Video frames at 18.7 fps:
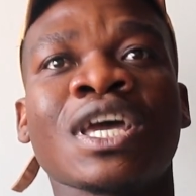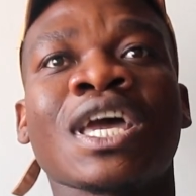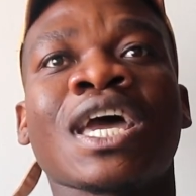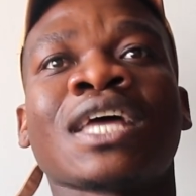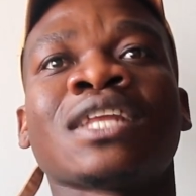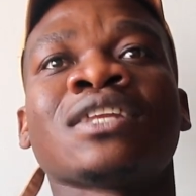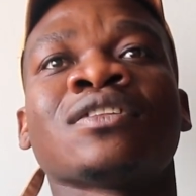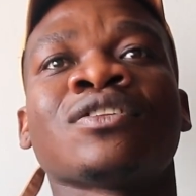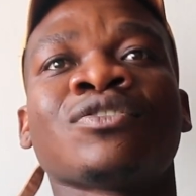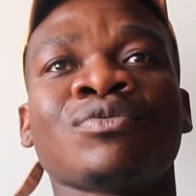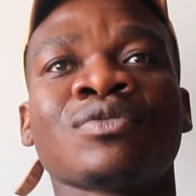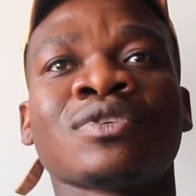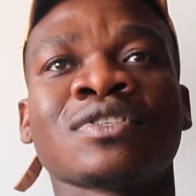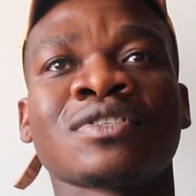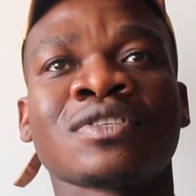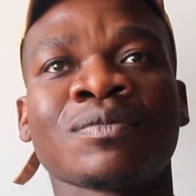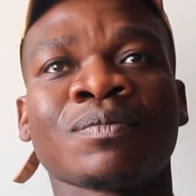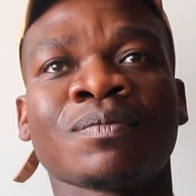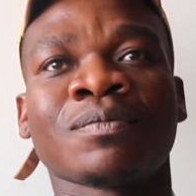And the
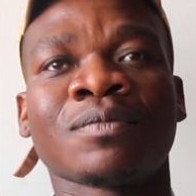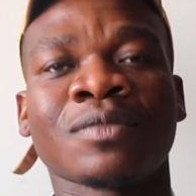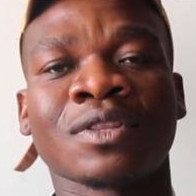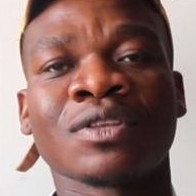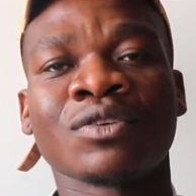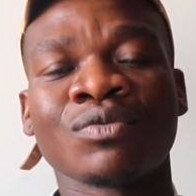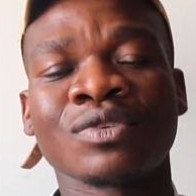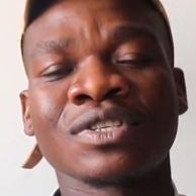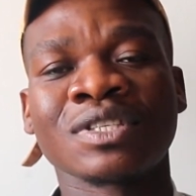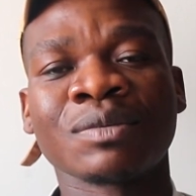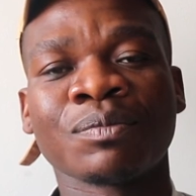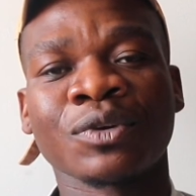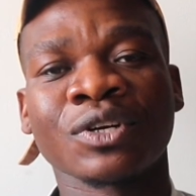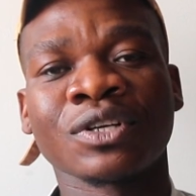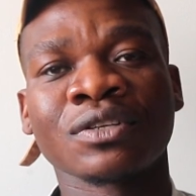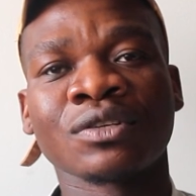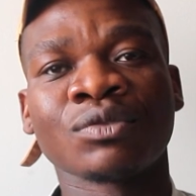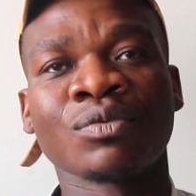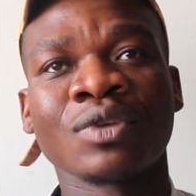
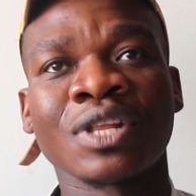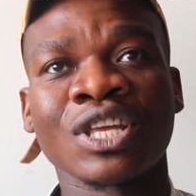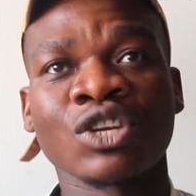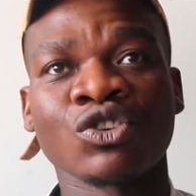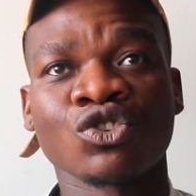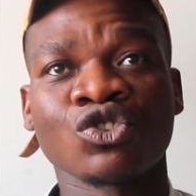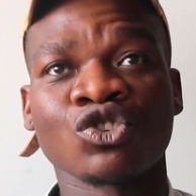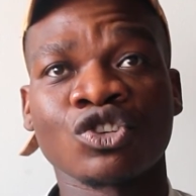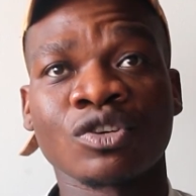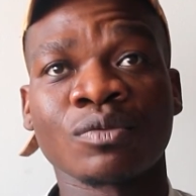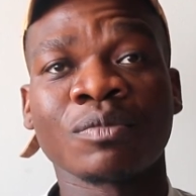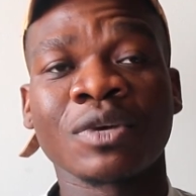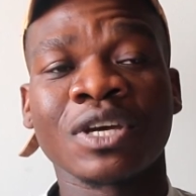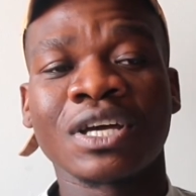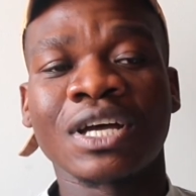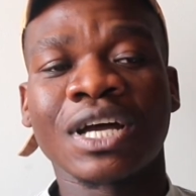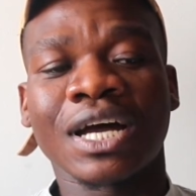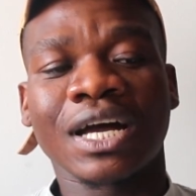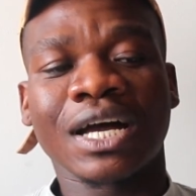reciprocal relationship,
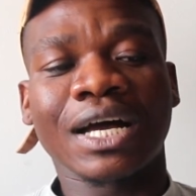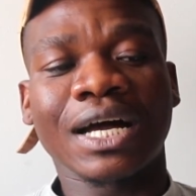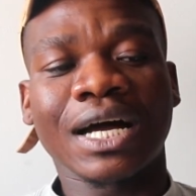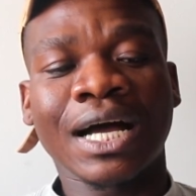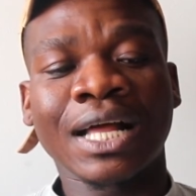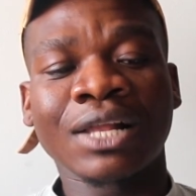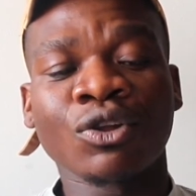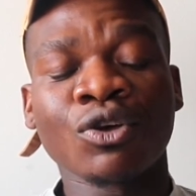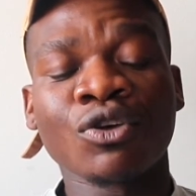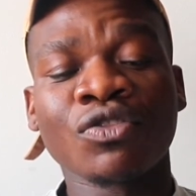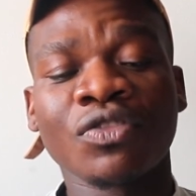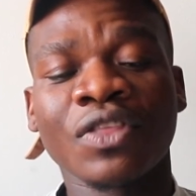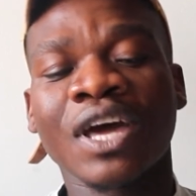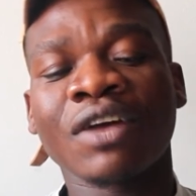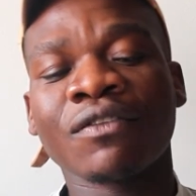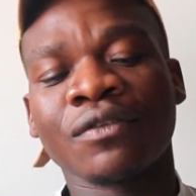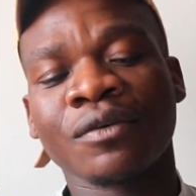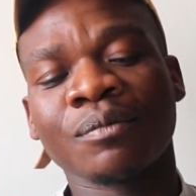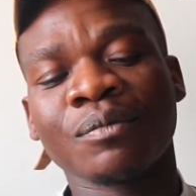I learned that
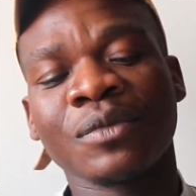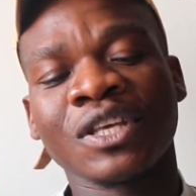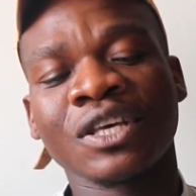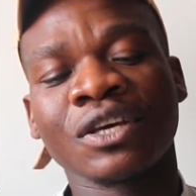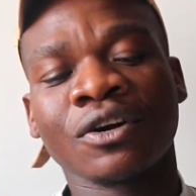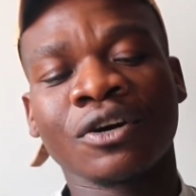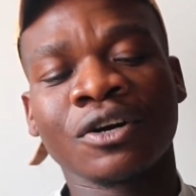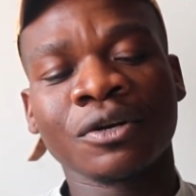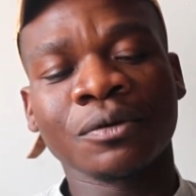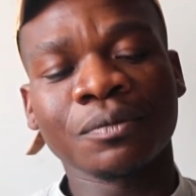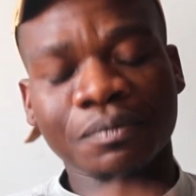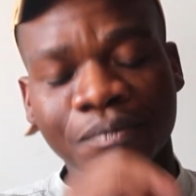from PR.